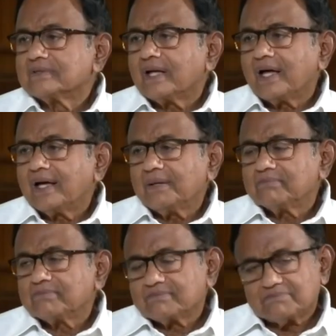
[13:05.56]

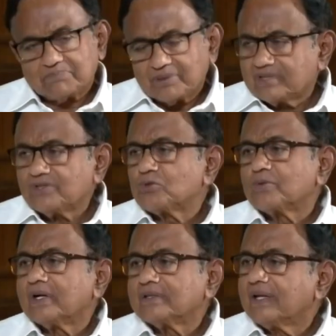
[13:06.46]
I'm pretty
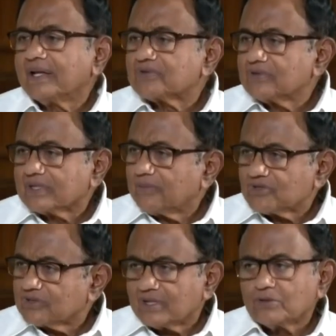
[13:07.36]
sure the Election
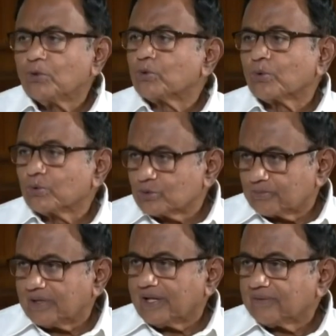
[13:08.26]
Commission had no role to
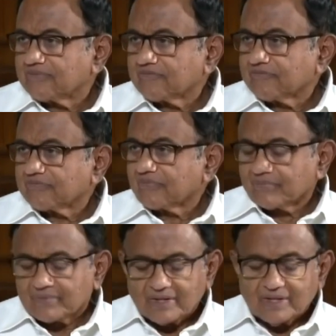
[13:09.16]
play.
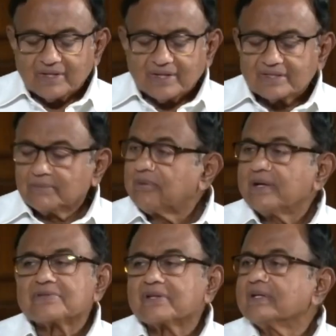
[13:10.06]
The
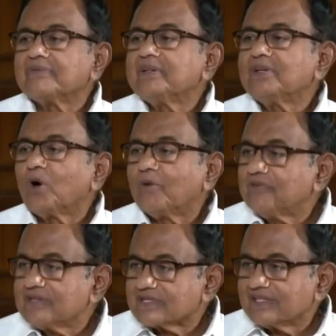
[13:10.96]
President of India
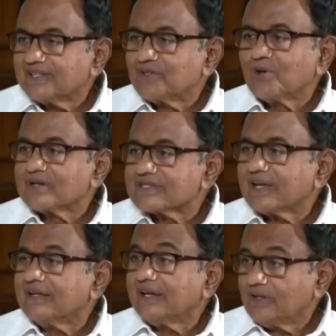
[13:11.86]
obviously did not
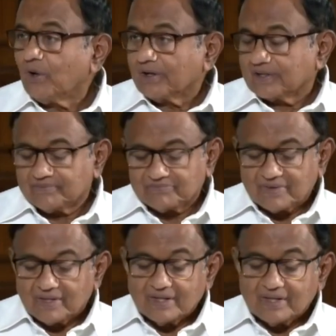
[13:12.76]
sign any order.
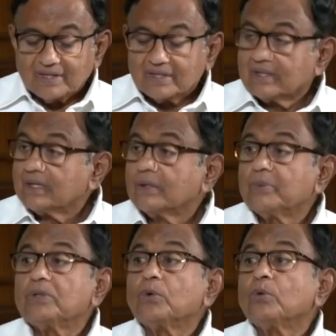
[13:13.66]

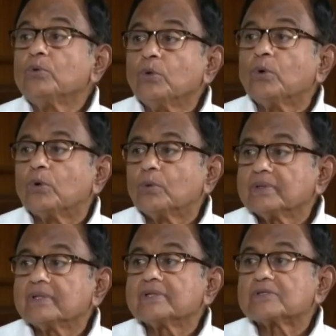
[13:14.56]
We don't know
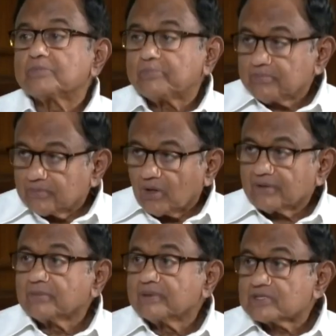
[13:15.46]
whether this
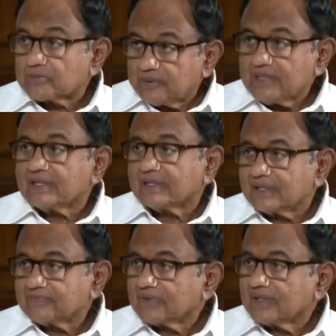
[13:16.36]
Honorable
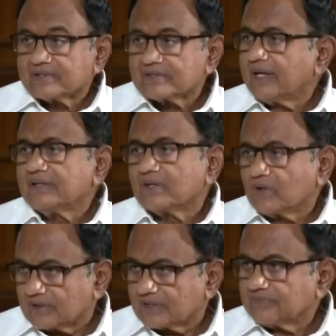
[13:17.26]
Speaker signed an
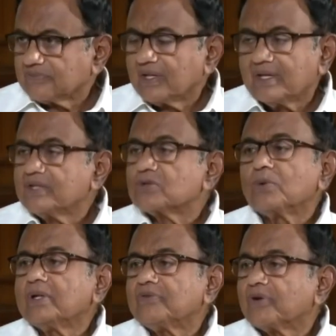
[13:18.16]
order. It's
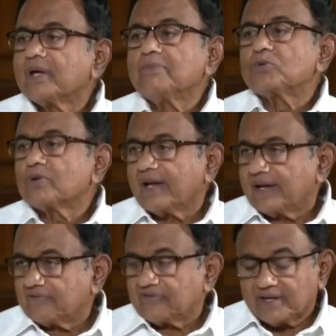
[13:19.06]
only for him to
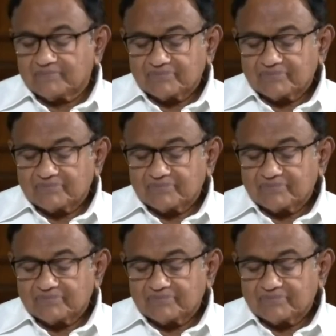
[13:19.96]
clarify.